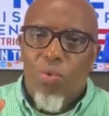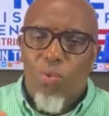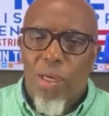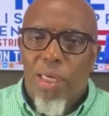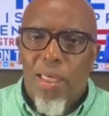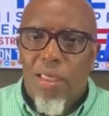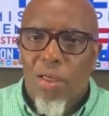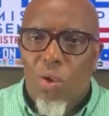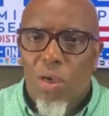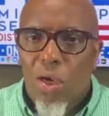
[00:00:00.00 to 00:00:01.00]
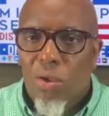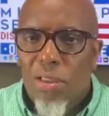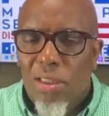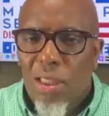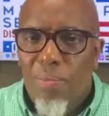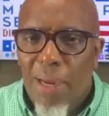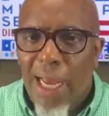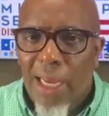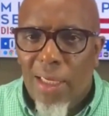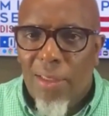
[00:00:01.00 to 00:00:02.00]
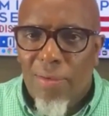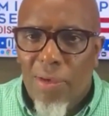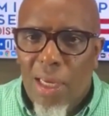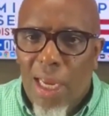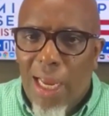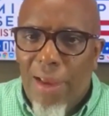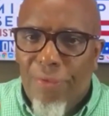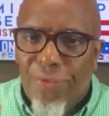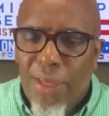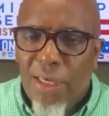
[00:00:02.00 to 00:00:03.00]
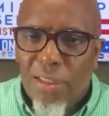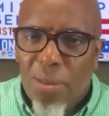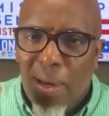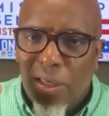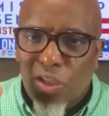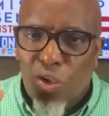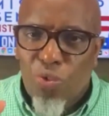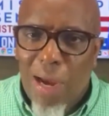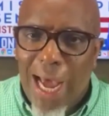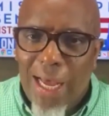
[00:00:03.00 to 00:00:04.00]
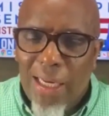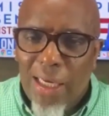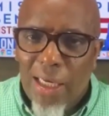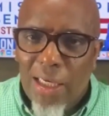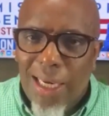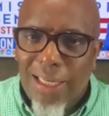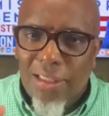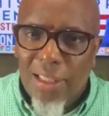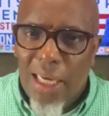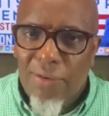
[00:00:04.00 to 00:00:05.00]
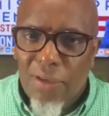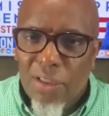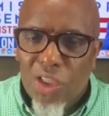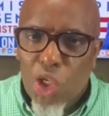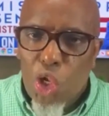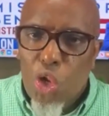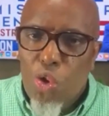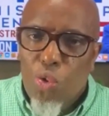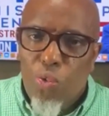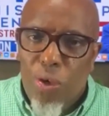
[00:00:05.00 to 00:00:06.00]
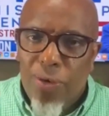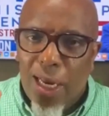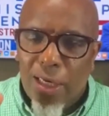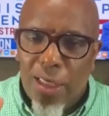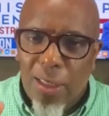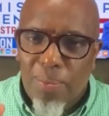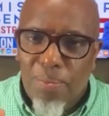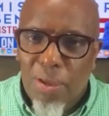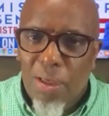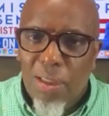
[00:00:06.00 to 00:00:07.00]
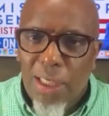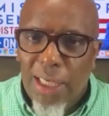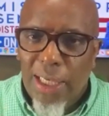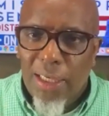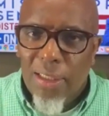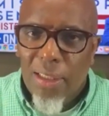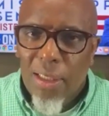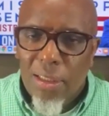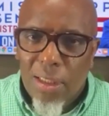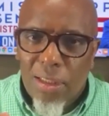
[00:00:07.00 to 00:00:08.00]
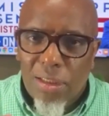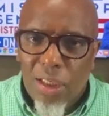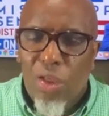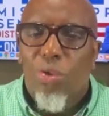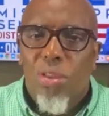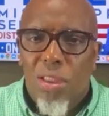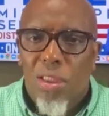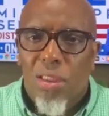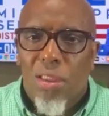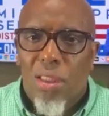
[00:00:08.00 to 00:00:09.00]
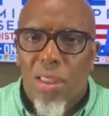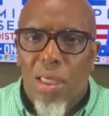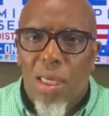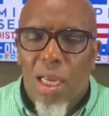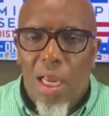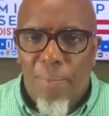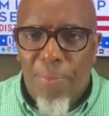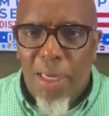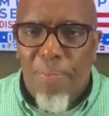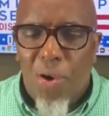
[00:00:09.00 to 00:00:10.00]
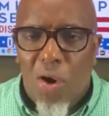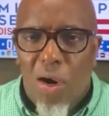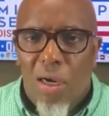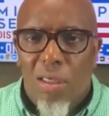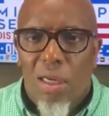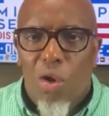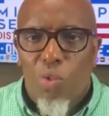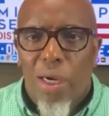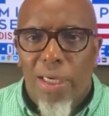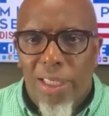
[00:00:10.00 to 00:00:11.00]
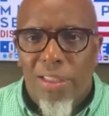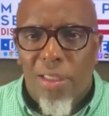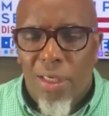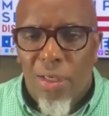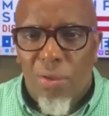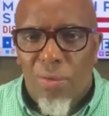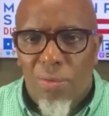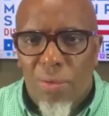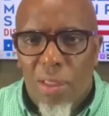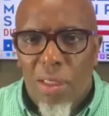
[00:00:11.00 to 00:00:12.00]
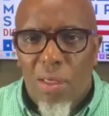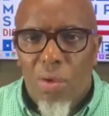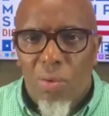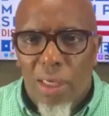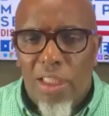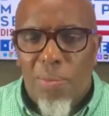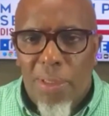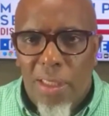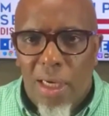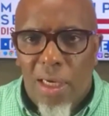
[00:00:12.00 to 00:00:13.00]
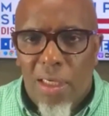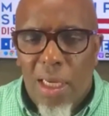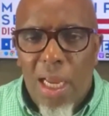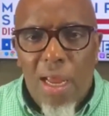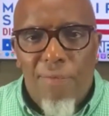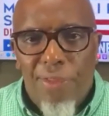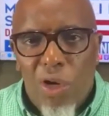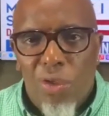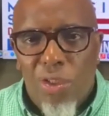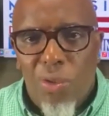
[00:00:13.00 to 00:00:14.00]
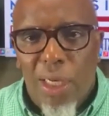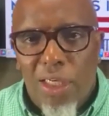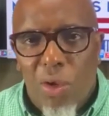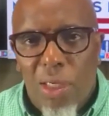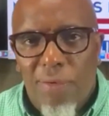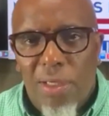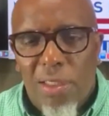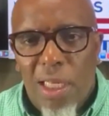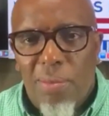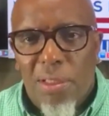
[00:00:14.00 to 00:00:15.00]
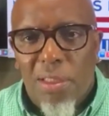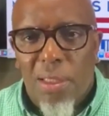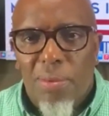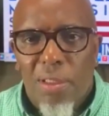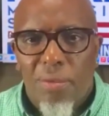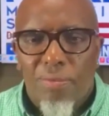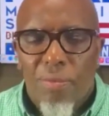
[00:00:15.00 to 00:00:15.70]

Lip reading: We can no longer sit back and think somebody's going to ride in and save us. We've got to get plugged in to the solution and be a part of what needs to do, what needs to be done. And for those of you that don't live in the state of Mississippi,